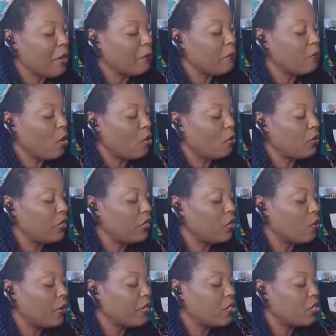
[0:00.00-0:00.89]
I'm
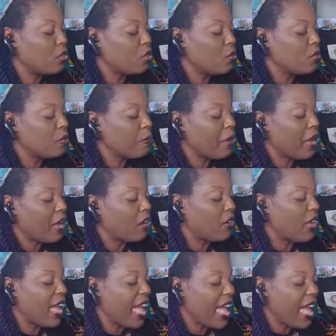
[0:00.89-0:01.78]
only going to use
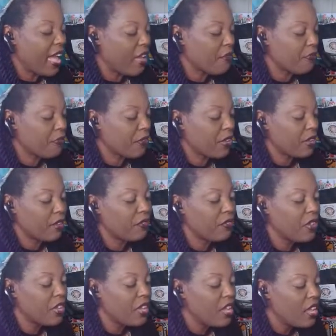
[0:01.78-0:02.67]
about half
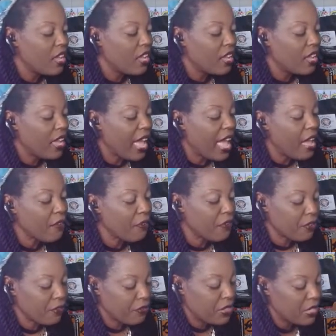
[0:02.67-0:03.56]
of
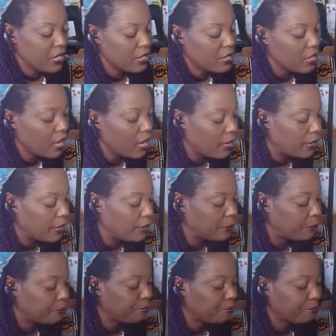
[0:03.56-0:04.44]
this
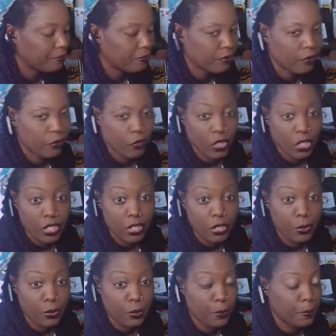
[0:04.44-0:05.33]

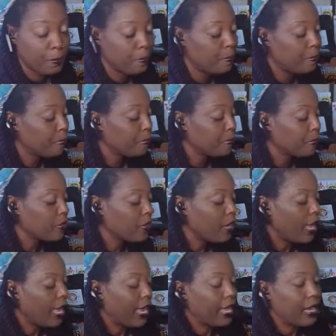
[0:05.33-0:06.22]
cube,
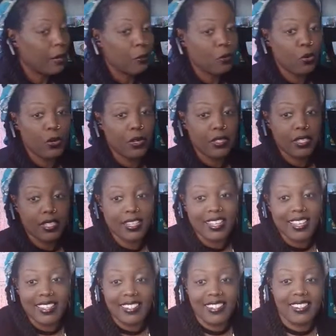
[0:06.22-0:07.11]
and I'm going to
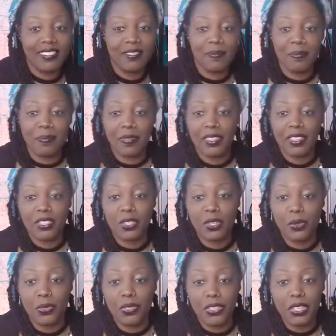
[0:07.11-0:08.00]
cut it
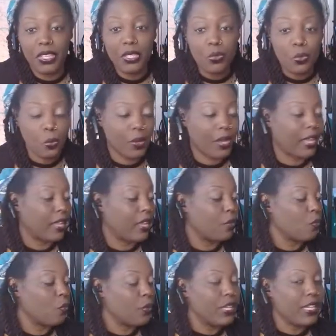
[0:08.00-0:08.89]
so this
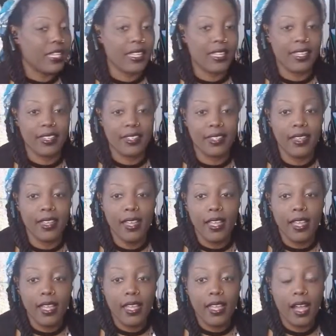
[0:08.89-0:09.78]
way we can
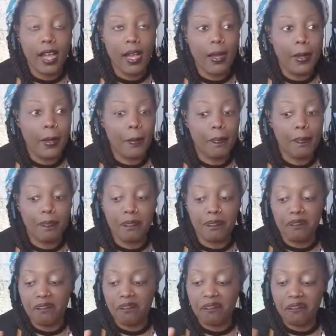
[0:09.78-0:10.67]

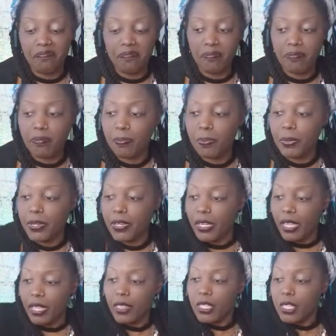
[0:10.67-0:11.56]
put
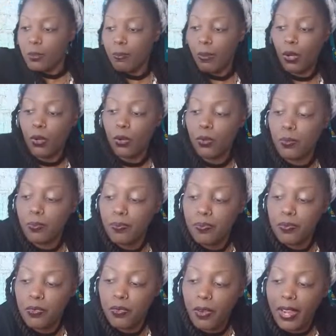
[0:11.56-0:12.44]
it in this bowl
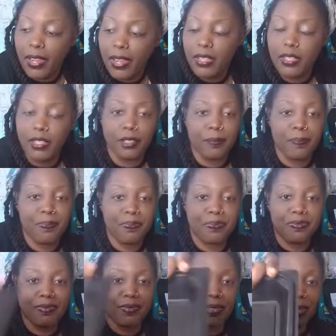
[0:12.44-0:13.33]
right here.
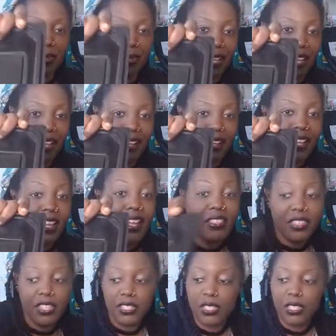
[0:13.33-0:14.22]
Okay,
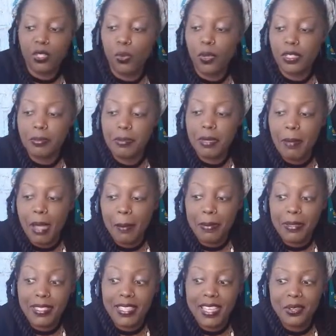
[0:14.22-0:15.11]
this is going to be my
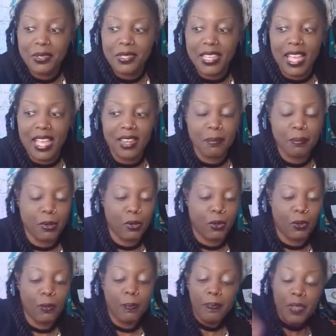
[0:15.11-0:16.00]
potato salad
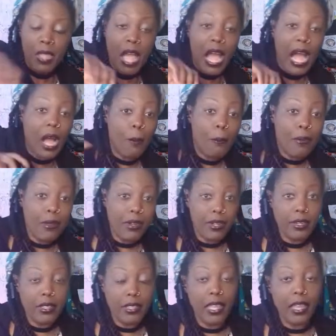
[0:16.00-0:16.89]
bowl. I'll put
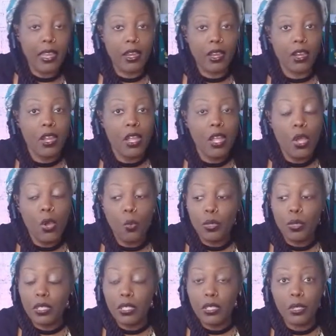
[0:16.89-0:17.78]
it in there
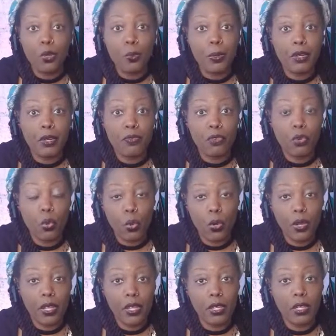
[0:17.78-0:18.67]
with a little bit of
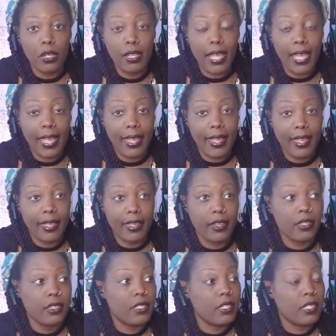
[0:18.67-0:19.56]
oil
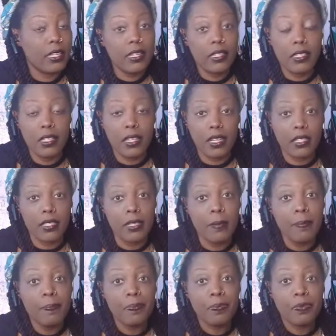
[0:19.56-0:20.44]
and seasonings.
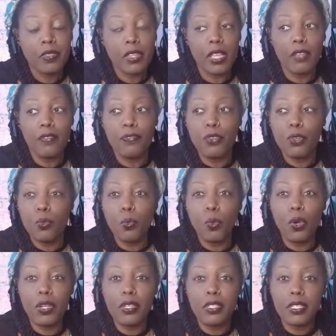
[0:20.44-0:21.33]
If you
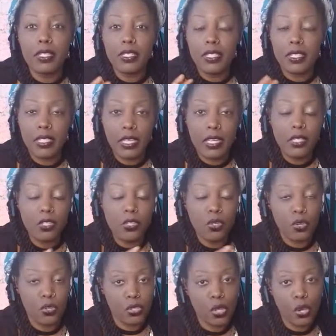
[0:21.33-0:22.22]
want to
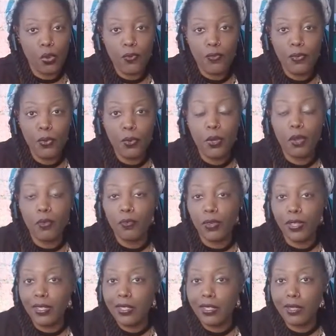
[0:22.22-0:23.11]
season your tofu, a
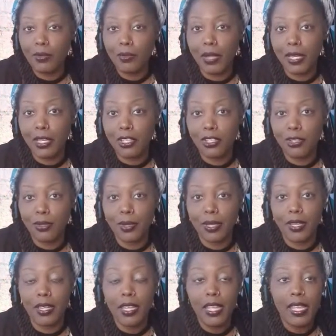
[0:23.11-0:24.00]
really good way to do
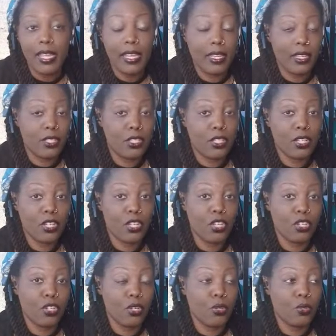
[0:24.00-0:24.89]
it is to
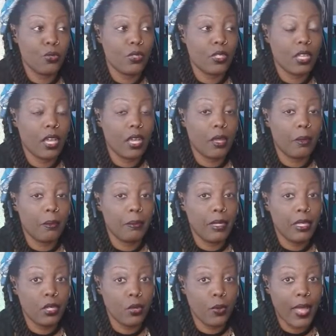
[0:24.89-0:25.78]
use
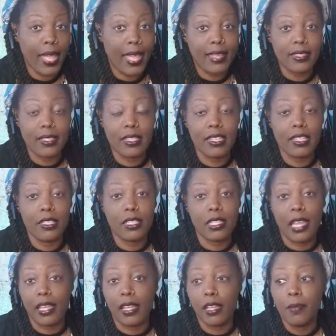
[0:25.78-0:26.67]
amino
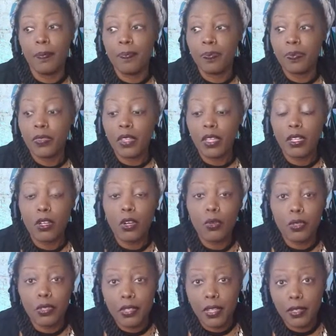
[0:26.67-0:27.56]
acids like
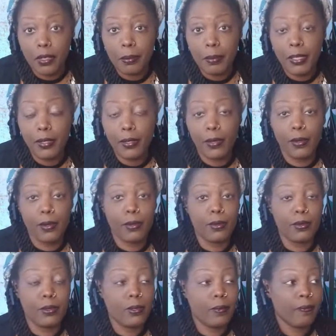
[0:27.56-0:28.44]
coconut
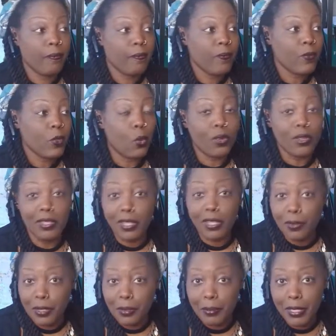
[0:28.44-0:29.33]
aminos or
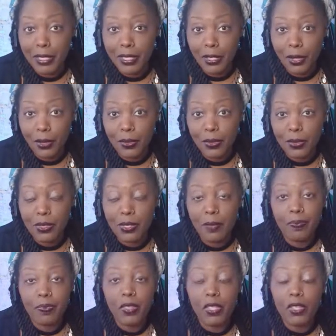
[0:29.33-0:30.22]
liquid aminos.
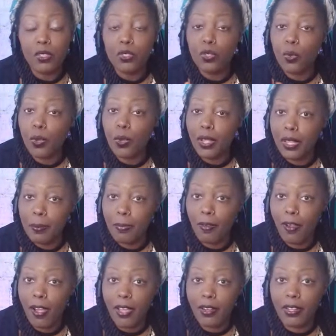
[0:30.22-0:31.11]
Soy
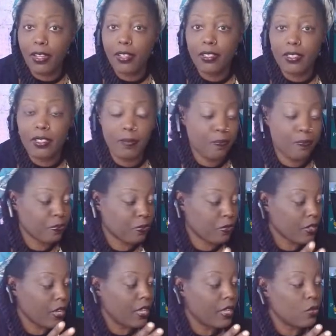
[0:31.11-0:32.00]
products
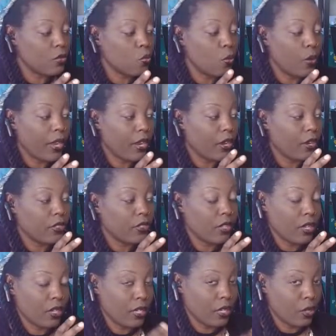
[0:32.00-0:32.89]
is where
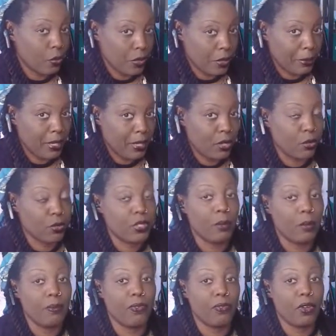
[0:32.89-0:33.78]
the liquid aminos
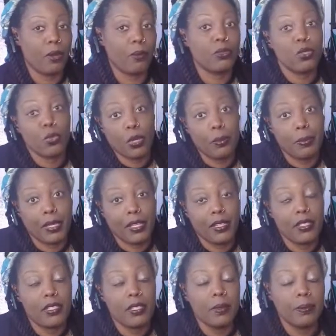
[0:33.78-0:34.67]
come from,
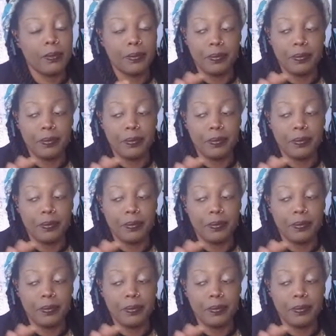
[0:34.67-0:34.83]
soybeans.